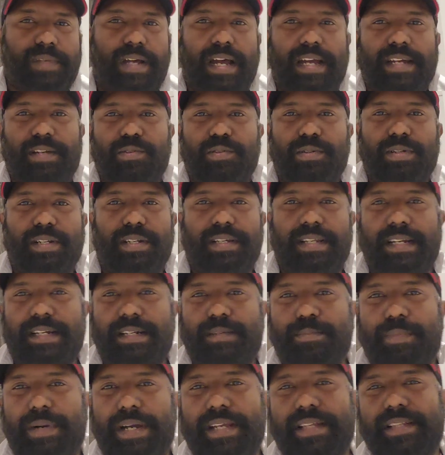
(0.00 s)
I don't
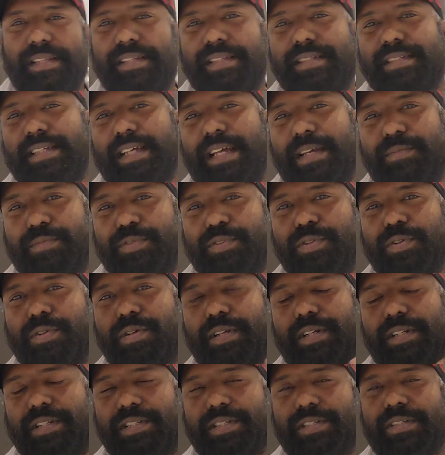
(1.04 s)
regret buying this. I'm
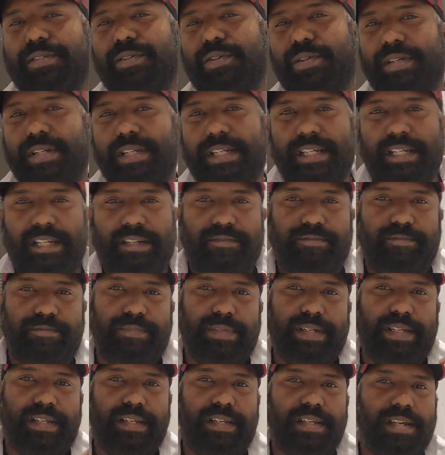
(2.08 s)
sure it's going to give
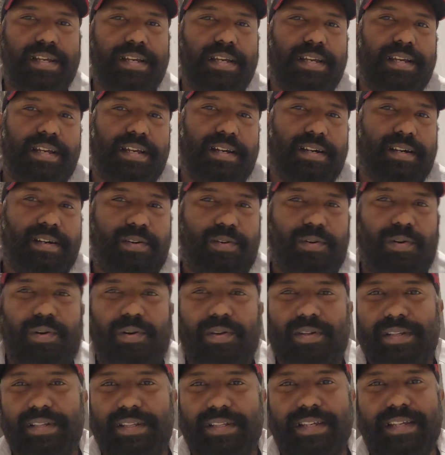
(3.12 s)
me
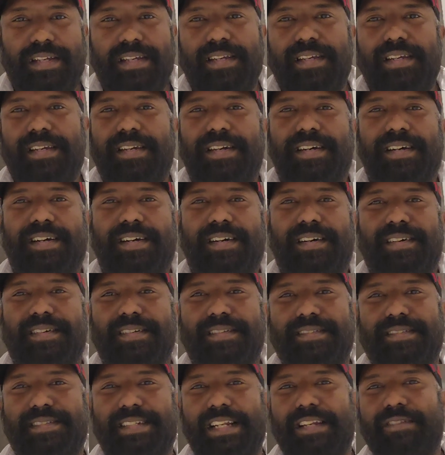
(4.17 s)
all the
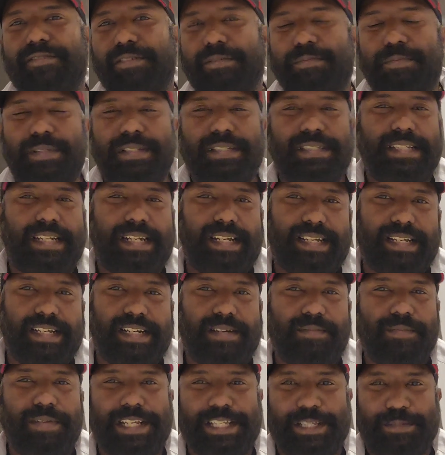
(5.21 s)
deliverables that I
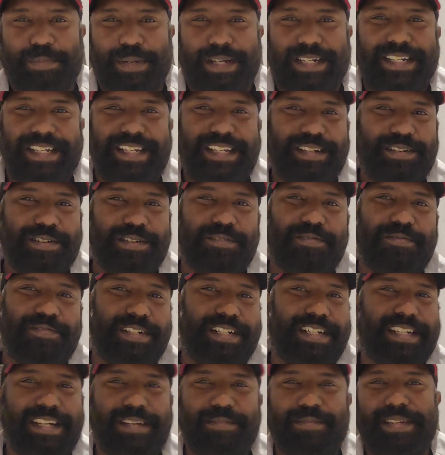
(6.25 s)
come expecting out of
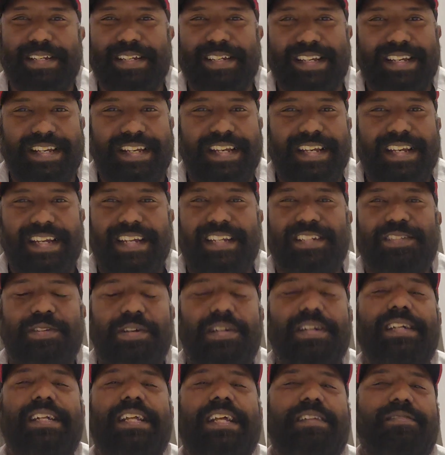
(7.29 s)
it. I mean, it's
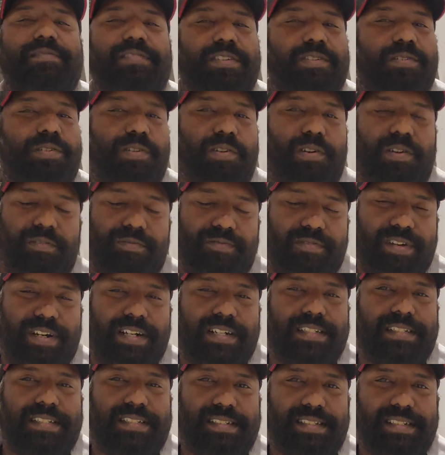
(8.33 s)
going to deliver on all
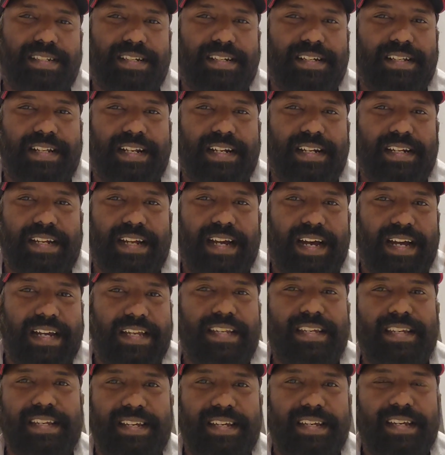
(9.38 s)
fronts that
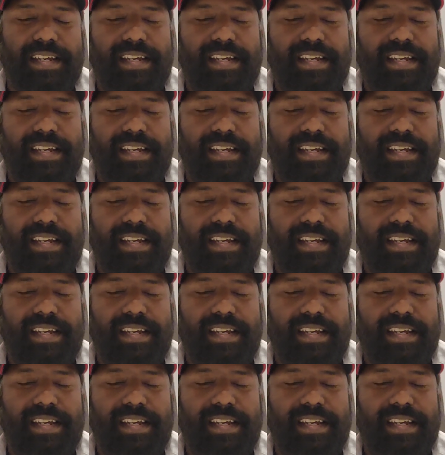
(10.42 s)
I